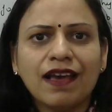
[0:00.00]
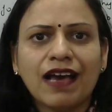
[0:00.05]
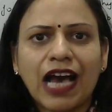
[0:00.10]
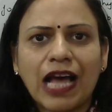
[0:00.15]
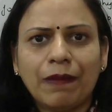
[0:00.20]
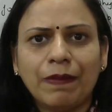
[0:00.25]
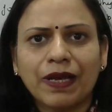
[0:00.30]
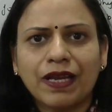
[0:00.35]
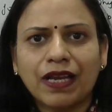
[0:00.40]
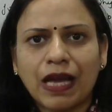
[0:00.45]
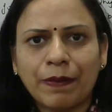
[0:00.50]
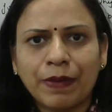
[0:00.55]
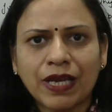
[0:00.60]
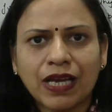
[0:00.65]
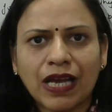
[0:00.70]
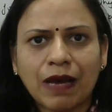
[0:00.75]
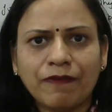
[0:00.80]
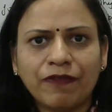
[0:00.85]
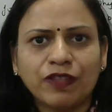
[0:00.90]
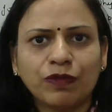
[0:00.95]
I'll be coming
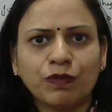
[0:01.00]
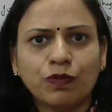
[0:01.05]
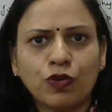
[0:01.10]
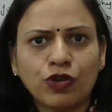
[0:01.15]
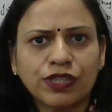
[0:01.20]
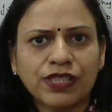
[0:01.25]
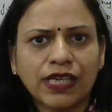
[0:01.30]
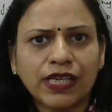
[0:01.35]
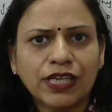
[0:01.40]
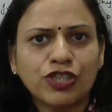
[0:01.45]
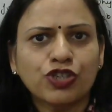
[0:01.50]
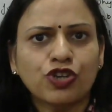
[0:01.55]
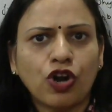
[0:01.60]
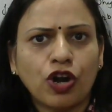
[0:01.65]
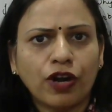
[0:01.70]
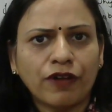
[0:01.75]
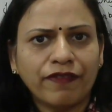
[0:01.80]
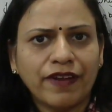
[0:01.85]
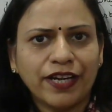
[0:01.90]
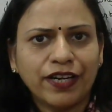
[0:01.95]
up with more such
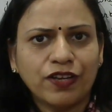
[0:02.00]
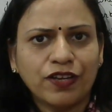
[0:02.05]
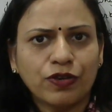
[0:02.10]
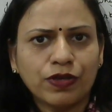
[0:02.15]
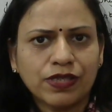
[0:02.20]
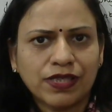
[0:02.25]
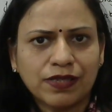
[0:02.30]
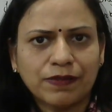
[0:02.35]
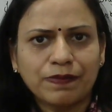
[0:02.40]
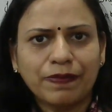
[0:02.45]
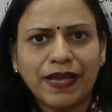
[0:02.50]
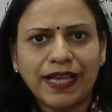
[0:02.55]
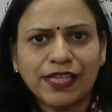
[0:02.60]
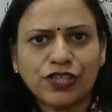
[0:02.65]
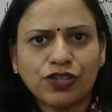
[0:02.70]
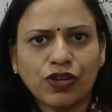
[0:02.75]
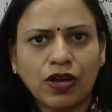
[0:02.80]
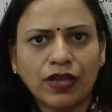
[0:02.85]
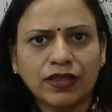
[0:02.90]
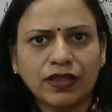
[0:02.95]
short videos based
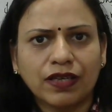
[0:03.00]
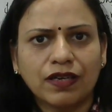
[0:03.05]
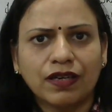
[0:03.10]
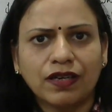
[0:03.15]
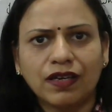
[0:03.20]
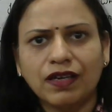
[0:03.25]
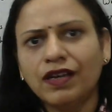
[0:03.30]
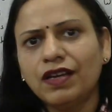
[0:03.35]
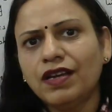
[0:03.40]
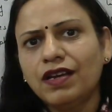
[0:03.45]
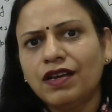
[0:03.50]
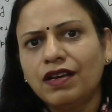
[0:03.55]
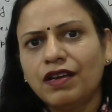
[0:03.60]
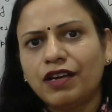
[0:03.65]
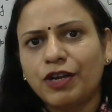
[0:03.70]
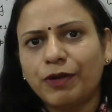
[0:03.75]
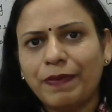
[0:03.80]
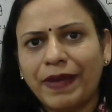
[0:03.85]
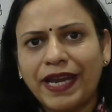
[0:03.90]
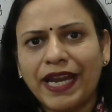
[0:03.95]
on the
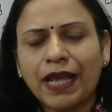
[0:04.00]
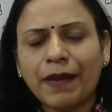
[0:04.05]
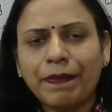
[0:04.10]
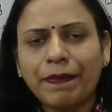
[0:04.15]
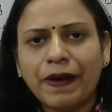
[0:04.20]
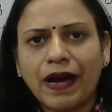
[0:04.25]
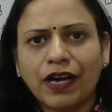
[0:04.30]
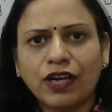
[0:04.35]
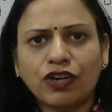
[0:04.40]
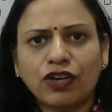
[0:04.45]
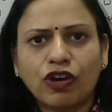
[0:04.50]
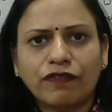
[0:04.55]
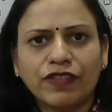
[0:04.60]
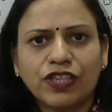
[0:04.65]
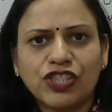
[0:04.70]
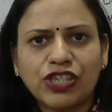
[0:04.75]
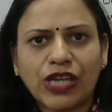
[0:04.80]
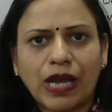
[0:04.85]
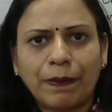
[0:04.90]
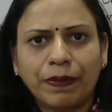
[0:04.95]
remaining part of the
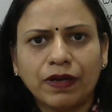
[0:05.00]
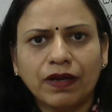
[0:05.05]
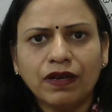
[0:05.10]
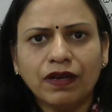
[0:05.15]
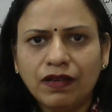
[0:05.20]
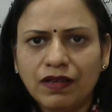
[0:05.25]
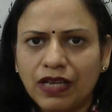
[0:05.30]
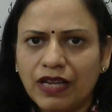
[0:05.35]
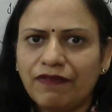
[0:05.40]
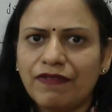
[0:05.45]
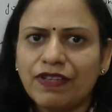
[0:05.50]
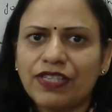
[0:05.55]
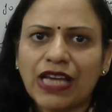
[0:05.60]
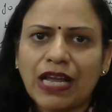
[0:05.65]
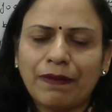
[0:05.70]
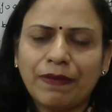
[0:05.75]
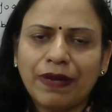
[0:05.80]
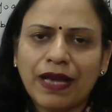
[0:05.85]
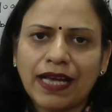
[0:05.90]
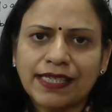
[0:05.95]
chapter, in which
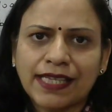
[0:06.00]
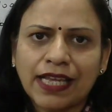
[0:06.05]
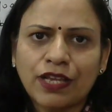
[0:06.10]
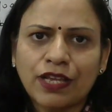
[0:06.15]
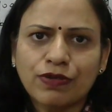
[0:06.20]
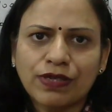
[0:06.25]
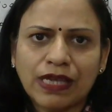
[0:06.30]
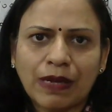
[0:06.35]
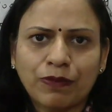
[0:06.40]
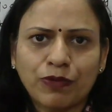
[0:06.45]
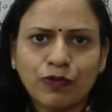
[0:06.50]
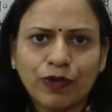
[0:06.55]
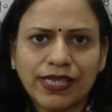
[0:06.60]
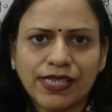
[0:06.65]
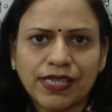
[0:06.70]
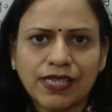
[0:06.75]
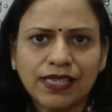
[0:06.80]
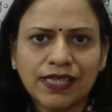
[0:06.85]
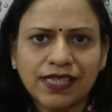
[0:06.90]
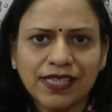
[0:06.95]
I'll be asking you some
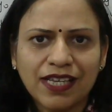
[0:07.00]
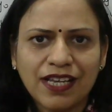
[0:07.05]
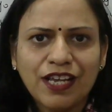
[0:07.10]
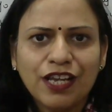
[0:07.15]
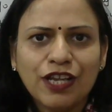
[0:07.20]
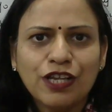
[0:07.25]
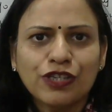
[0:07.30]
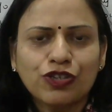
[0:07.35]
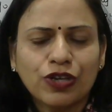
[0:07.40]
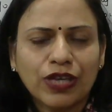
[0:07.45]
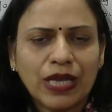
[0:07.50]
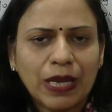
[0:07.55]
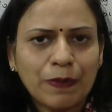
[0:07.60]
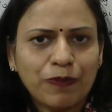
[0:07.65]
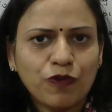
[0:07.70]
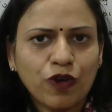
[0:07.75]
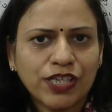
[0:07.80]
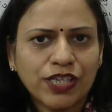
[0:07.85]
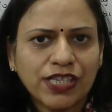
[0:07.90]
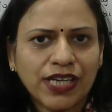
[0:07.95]
questions. So keep
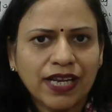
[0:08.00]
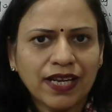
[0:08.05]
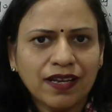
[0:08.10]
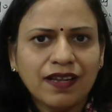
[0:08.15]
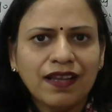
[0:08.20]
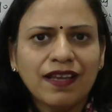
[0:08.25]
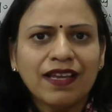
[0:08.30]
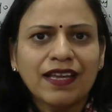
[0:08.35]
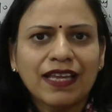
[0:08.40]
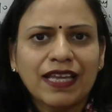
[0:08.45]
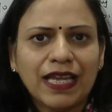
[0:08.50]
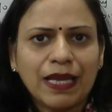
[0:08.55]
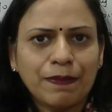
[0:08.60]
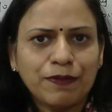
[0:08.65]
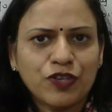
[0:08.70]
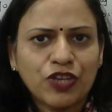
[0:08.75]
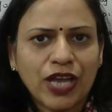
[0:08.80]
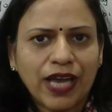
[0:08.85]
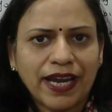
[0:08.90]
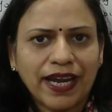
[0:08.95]
watching, keep
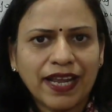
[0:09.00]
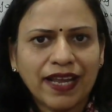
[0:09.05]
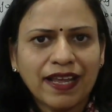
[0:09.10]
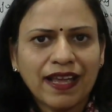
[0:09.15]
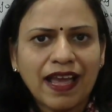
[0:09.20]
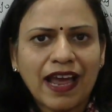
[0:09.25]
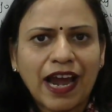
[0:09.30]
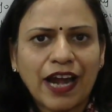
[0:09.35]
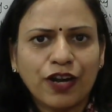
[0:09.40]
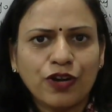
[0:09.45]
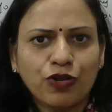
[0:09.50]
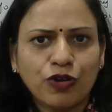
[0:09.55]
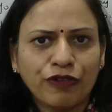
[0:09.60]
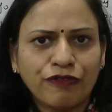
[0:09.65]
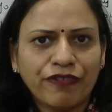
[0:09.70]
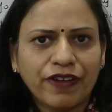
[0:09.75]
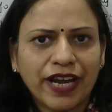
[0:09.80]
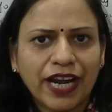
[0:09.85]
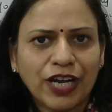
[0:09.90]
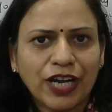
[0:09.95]
sharing, and don't
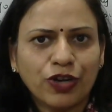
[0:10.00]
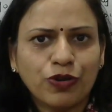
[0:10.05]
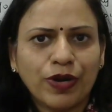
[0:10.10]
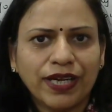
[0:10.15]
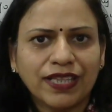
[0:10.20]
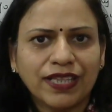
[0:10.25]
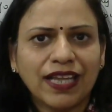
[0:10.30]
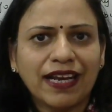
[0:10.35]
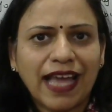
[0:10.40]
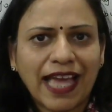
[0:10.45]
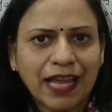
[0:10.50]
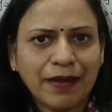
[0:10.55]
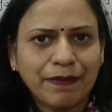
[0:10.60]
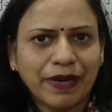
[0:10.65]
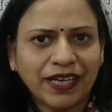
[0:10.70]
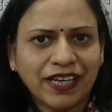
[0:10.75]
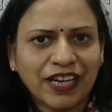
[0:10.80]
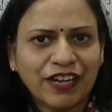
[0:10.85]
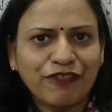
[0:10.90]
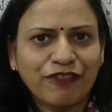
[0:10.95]
forget to hit the like
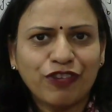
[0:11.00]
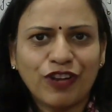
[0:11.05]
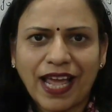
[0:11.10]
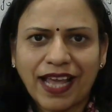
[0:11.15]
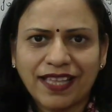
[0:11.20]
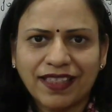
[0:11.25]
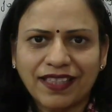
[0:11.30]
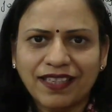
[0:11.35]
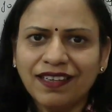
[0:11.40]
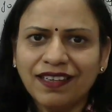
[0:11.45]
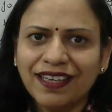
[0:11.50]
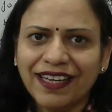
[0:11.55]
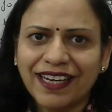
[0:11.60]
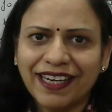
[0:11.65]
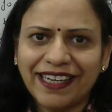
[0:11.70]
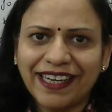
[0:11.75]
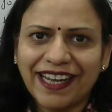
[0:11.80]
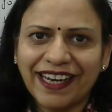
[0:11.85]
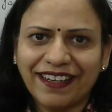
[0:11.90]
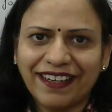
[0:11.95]
button if you like the
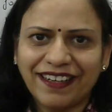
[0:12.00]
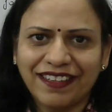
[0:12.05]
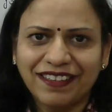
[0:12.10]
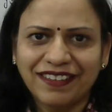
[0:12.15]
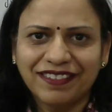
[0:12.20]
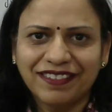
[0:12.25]
content.